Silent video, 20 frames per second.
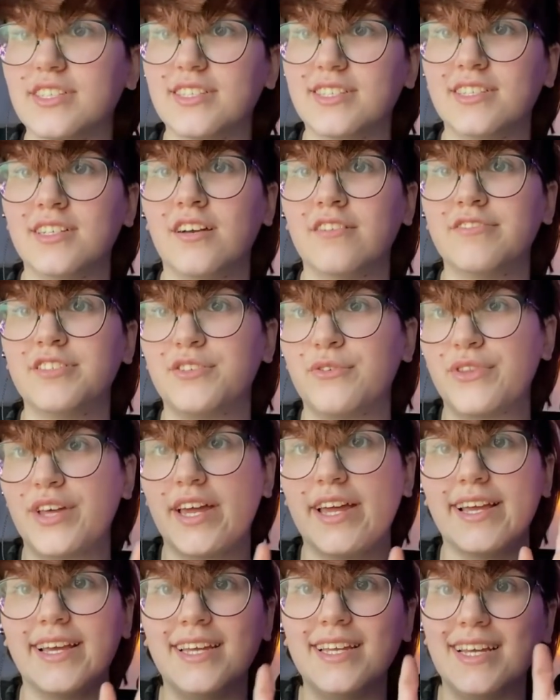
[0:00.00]
and stuff so
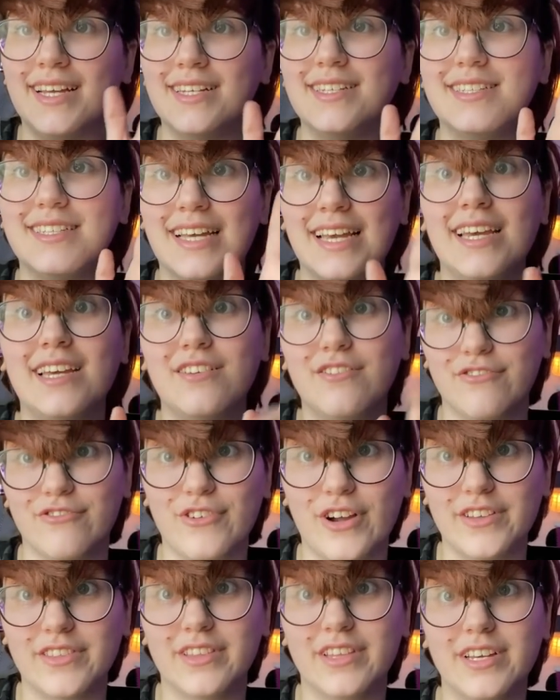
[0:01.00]
that it is kid
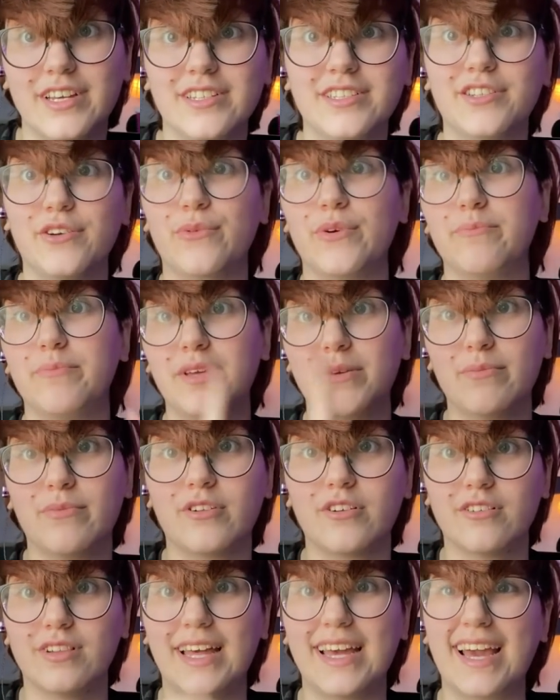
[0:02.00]
friendly. So when
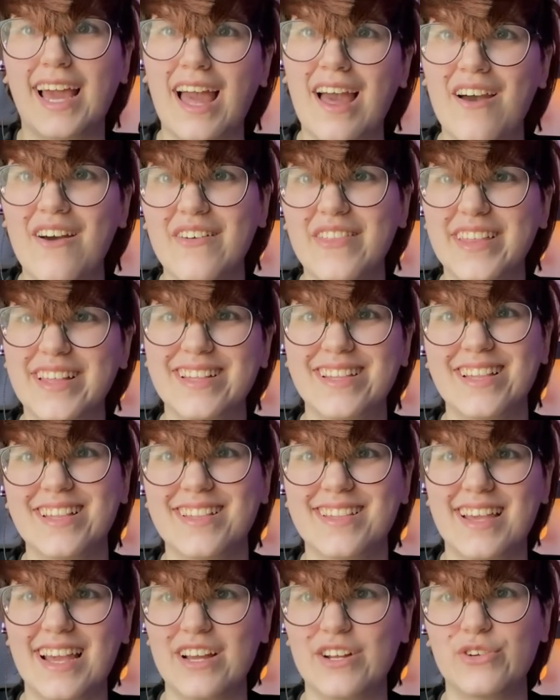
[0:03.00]
people are like, oh, this is
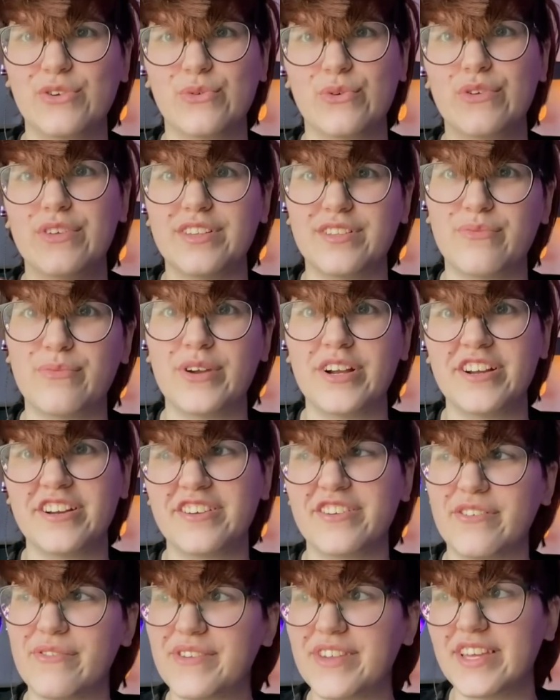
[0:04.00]
sexual, it's
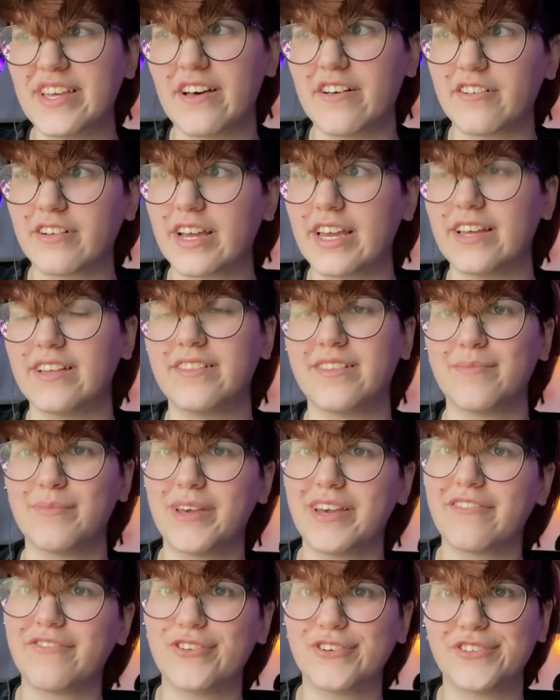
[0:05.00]
weird, don't tell kids. I'm
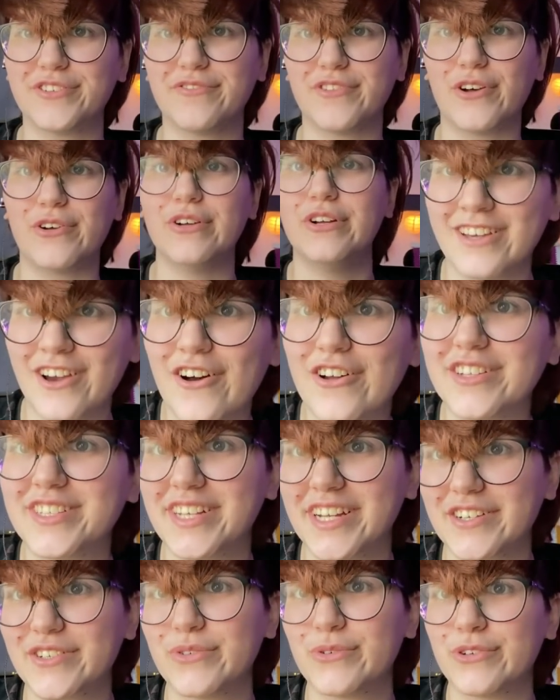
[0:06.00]
like, first of all, y'all
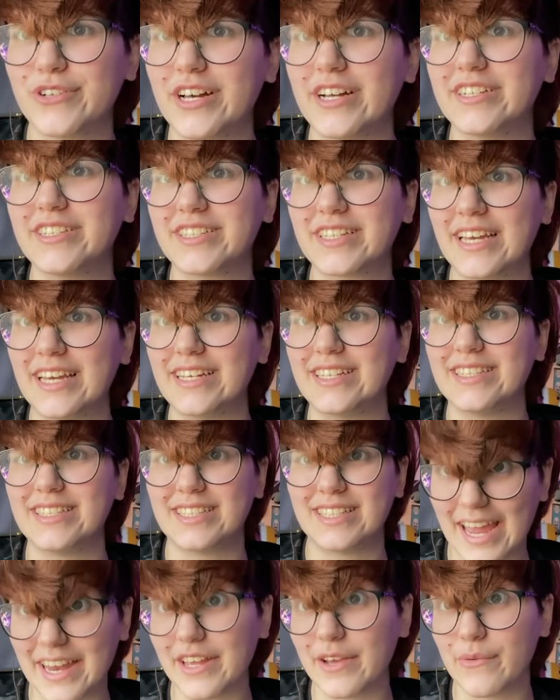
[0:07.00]
sexualize kids
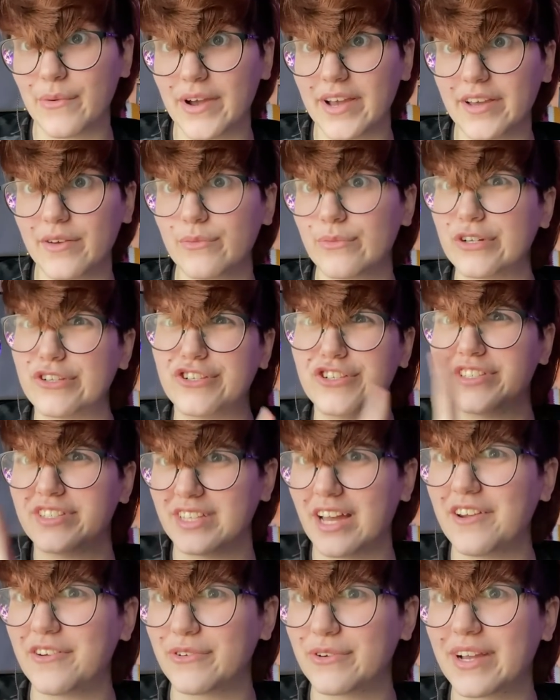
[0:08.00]
anyway, which is
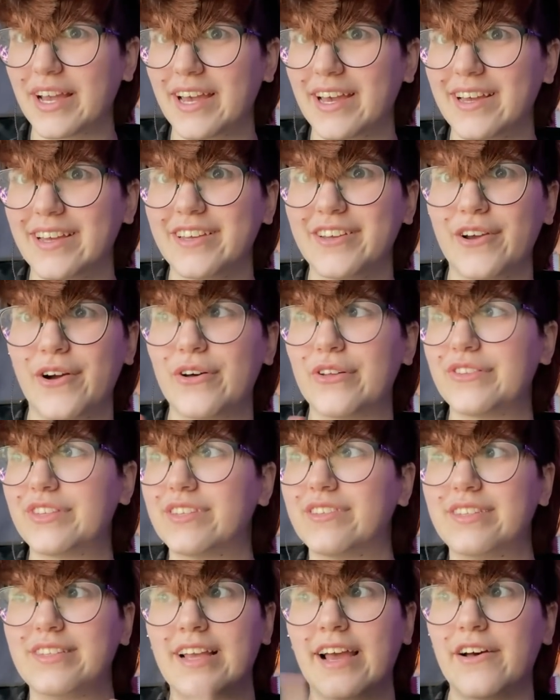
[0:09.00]
not okay. Y'all
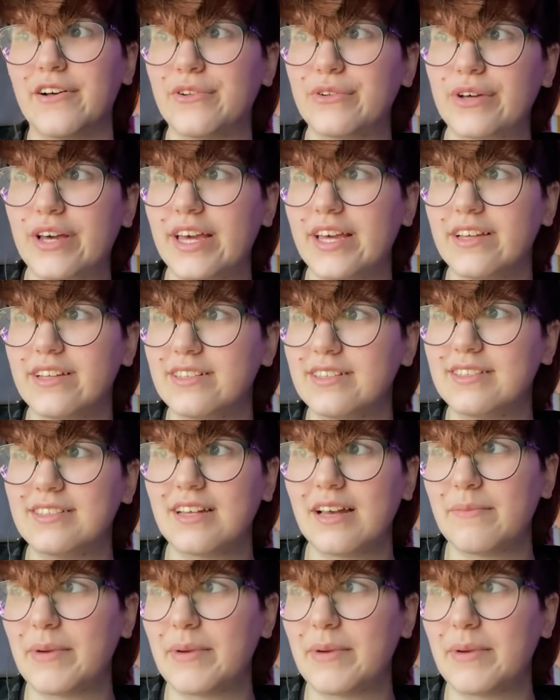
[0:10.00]
tell kids